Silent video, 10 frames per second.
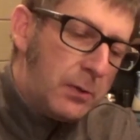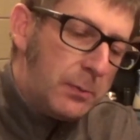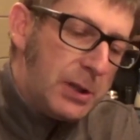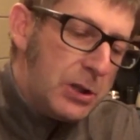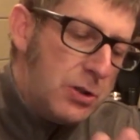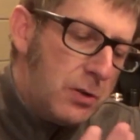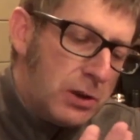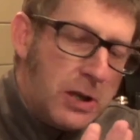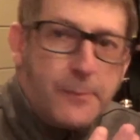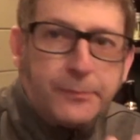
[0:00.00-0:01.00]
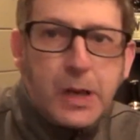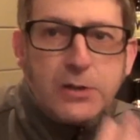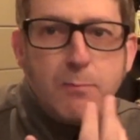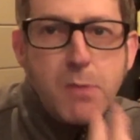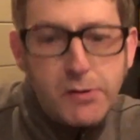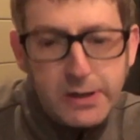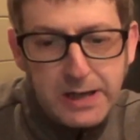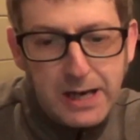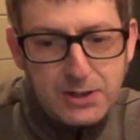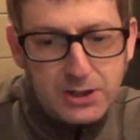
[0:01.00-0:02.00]
because you've got there's American
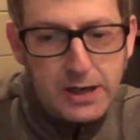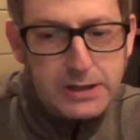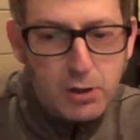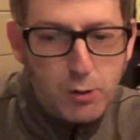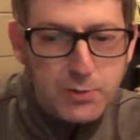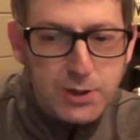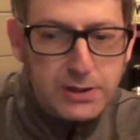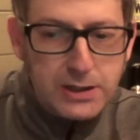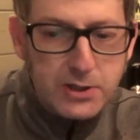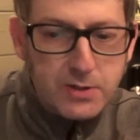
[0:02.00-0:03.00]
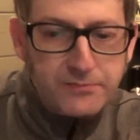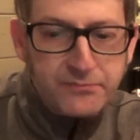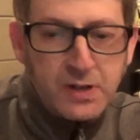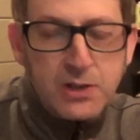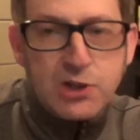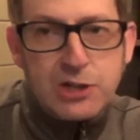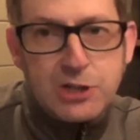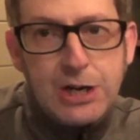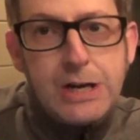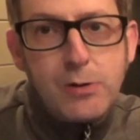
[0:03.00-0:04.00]
Cascade hops in this,
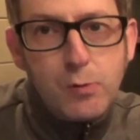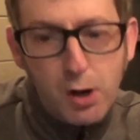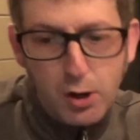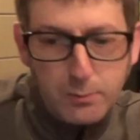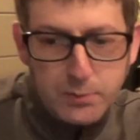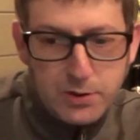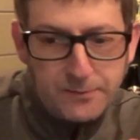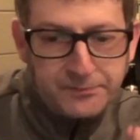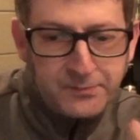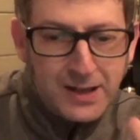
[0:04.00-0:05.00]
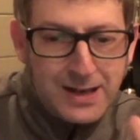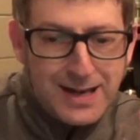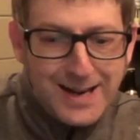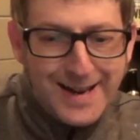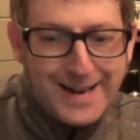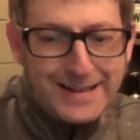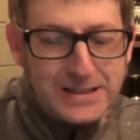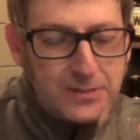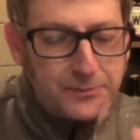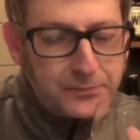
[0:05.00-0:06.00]
Centennial hops,
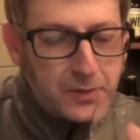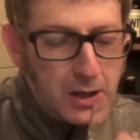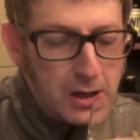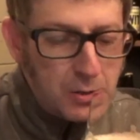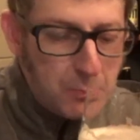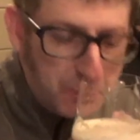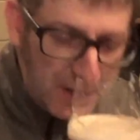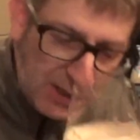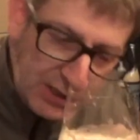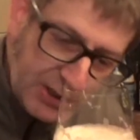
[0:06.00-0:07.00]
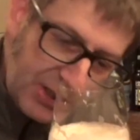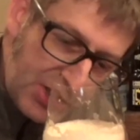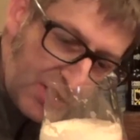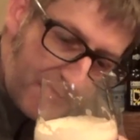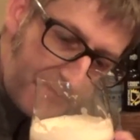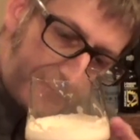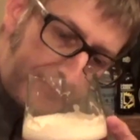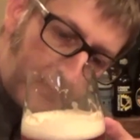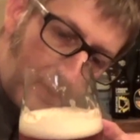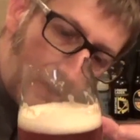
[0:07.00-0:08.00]
and the bitterness
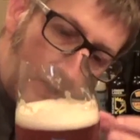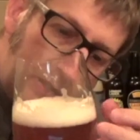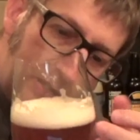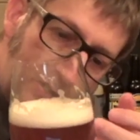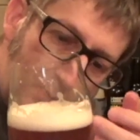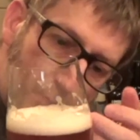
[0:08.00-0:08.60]
is